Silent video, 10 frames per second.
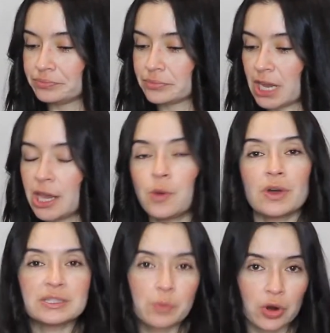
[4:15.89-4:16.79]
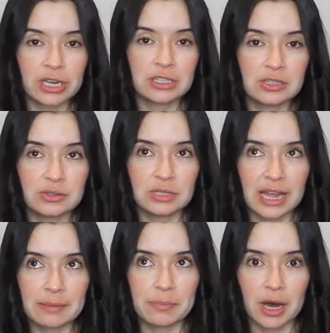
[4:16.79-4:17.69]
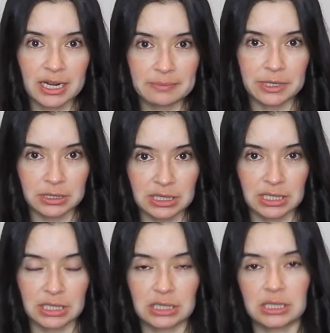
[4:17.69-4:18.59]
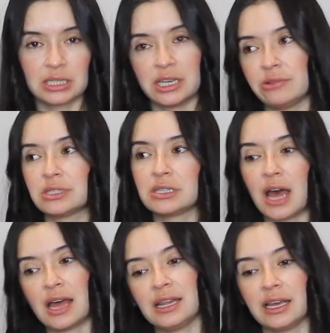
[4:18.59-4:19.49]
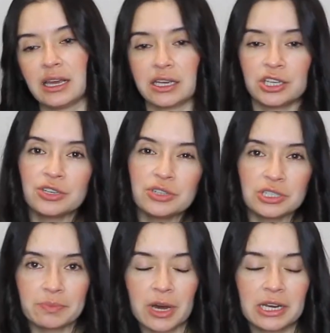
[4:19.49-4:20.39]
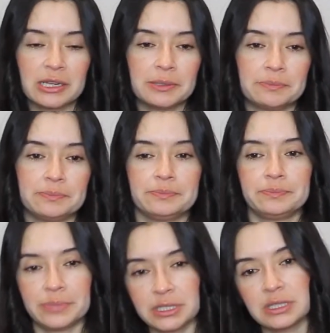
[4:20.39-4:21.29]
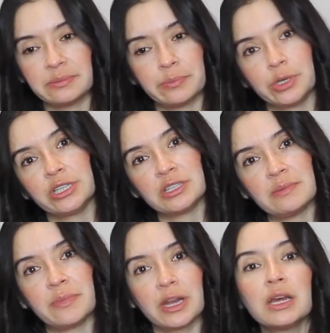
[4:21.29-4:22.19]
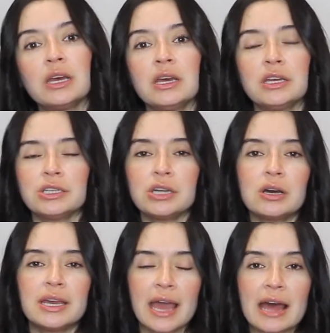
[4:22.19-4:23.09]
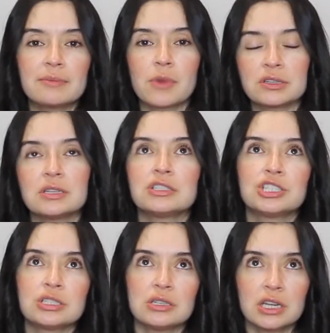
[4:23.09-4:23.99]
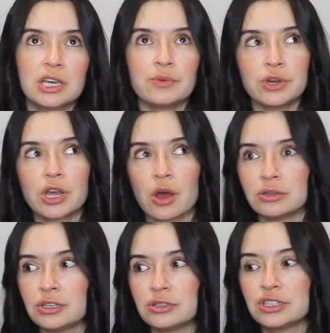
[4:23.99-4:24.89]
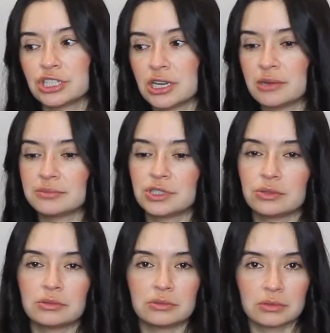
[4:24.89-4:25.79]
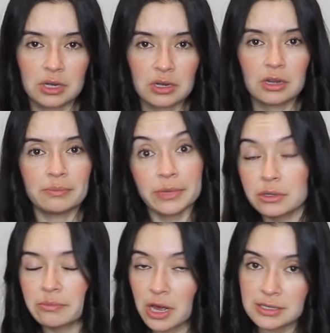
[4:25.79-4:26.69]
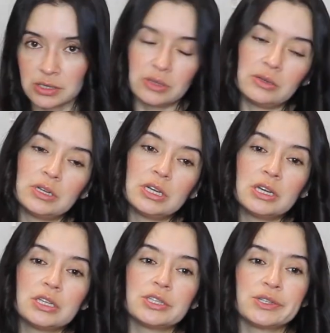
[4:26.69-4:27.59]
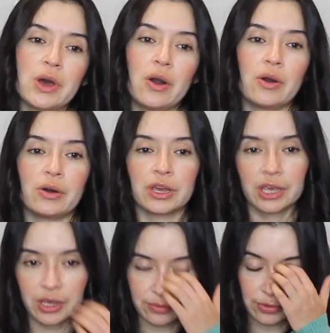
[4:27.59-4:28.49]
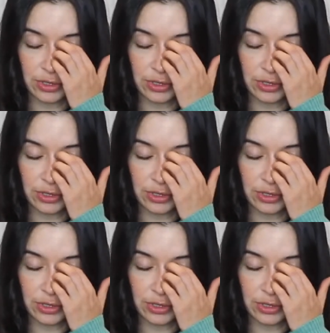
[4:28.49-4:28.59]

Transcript: he was more into bodybuilding. He was not a huge bodybuilding person, but he had muscles. He would go to the gym to build muscle. So he